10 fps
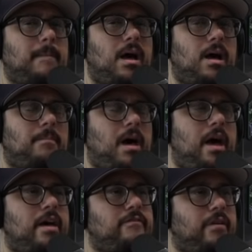Um, I
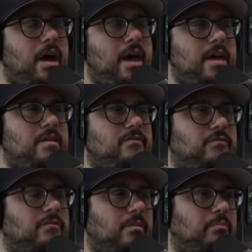have I have
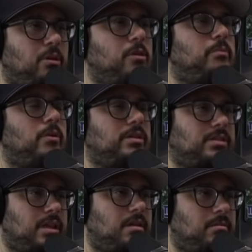bullet points
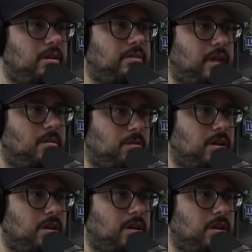that I'm that I'm gonna